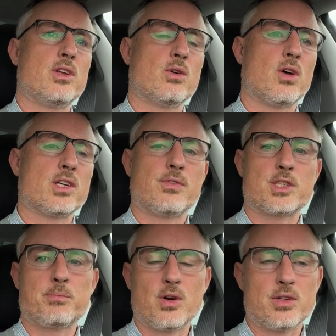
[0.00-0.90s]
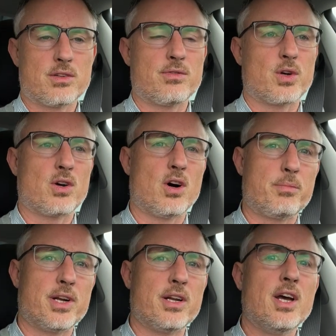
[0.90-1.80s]
lots of experience and very
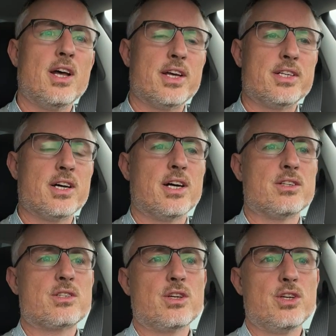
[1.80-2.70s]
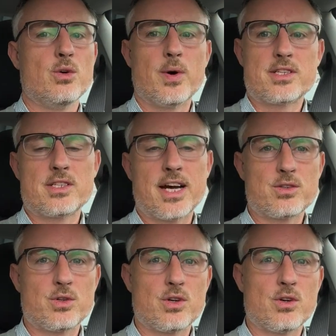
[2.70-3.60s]
competent that does U.S.
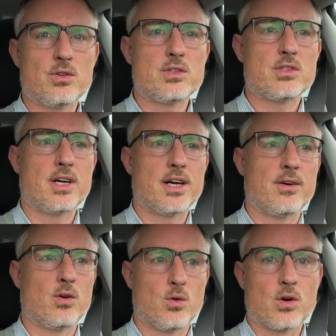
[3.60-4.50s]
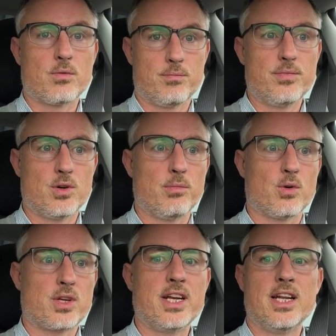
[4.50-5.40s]
tax returns or
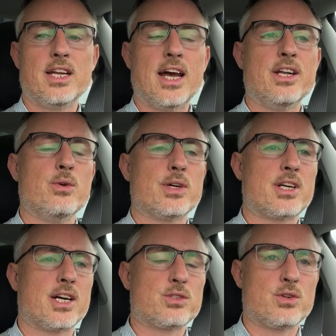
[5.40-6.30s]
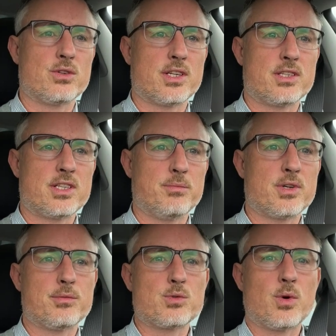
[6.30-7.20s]
both Canadian and U.S. tax returns at the same
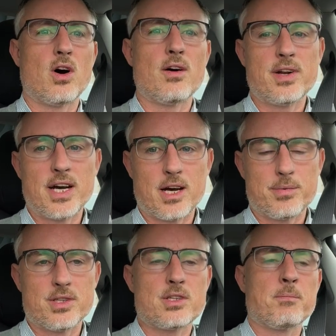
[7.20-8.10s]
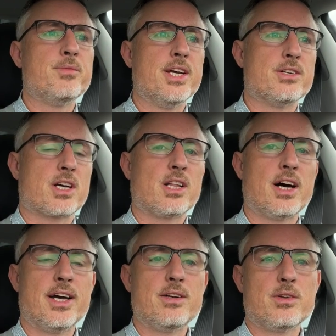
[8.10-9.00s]
time. So what often happens is a
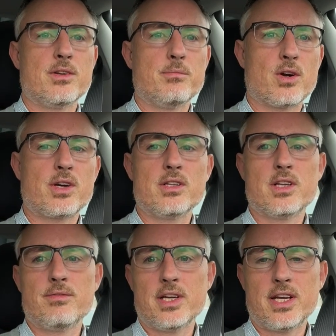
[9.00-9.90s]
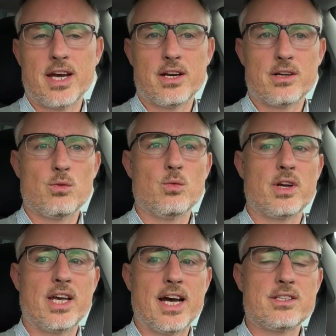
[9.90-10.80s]
client, American living in Canada, will
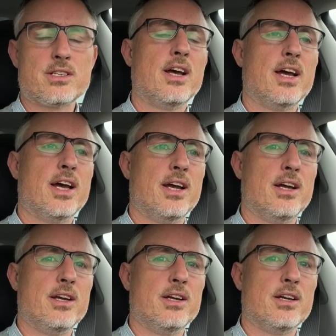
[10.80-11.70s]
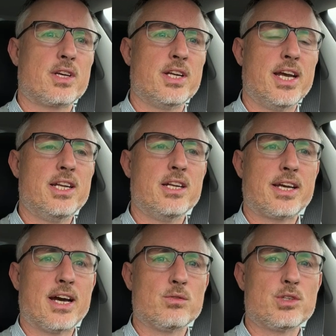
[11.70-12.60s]
get a Canadian
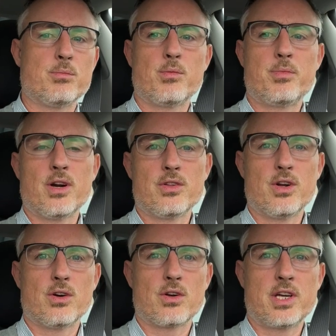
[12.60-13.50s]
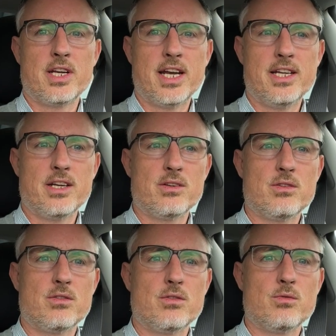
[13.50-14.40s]
accountant to prepare their
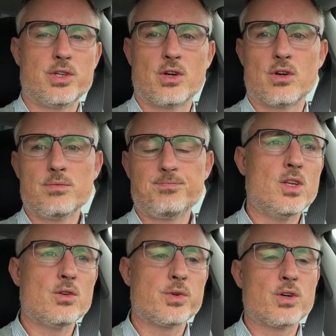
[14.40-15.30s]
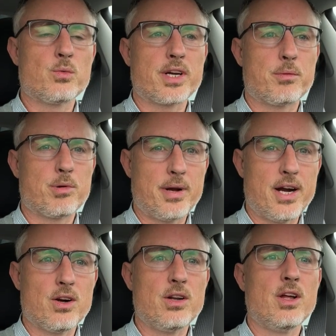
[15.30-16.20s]
Canadian return. The return will get
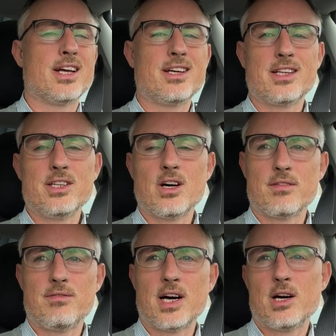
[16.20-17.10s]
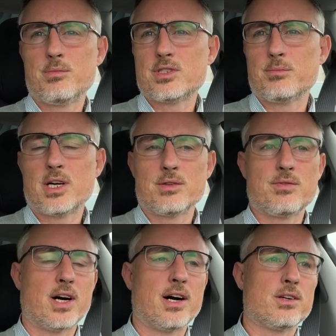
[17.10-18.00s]
prepared, likely not filed, but sometimes
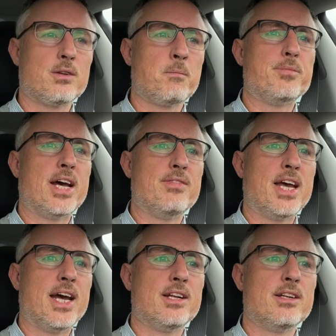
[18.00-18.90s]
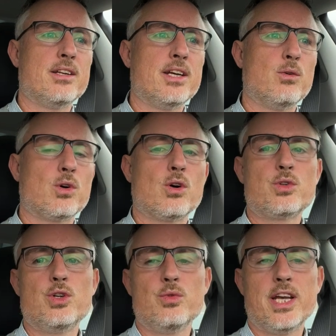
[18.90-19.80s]
filed. And then it will go
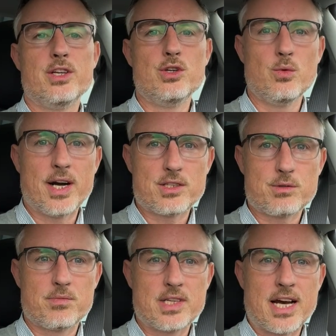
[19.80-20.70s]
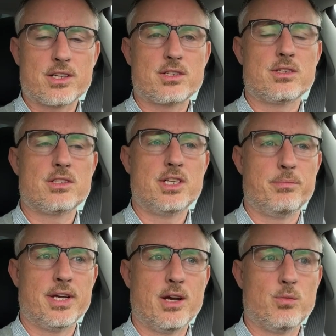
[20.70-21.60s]
to the U.S. tax
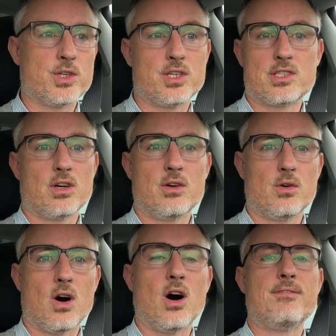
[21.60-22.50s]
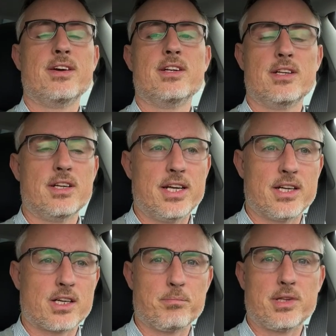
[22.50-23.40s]
CPA, which is often in
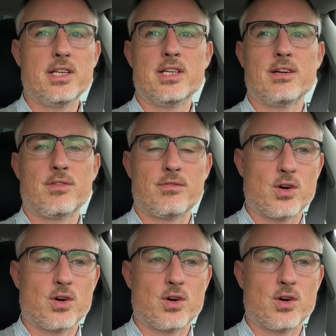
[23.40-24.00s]
a completely different